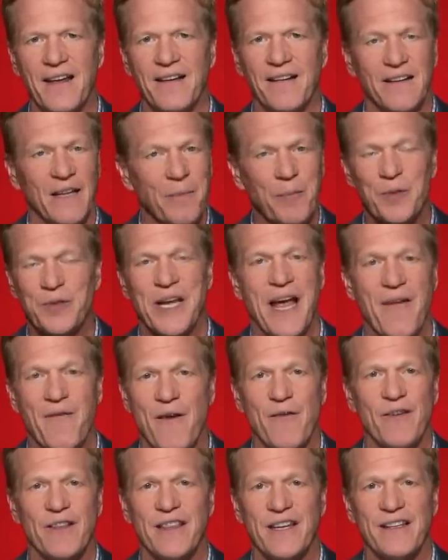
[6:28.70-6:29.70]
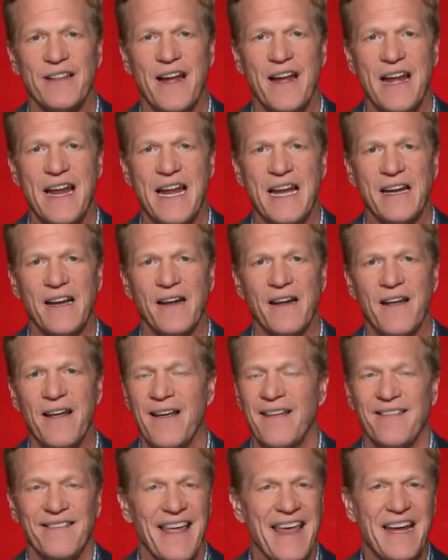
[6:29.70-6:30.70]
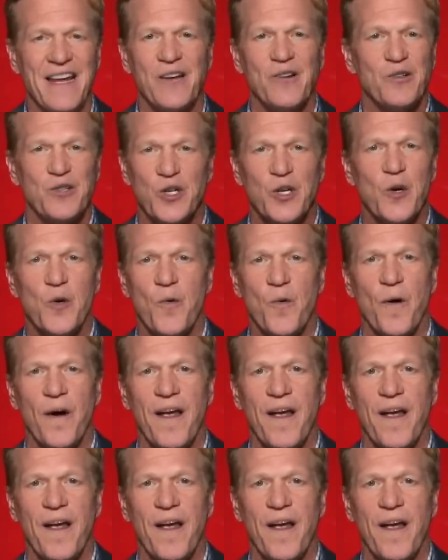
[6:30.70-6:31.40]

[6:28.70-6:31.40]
Clippers have everything they need. They can do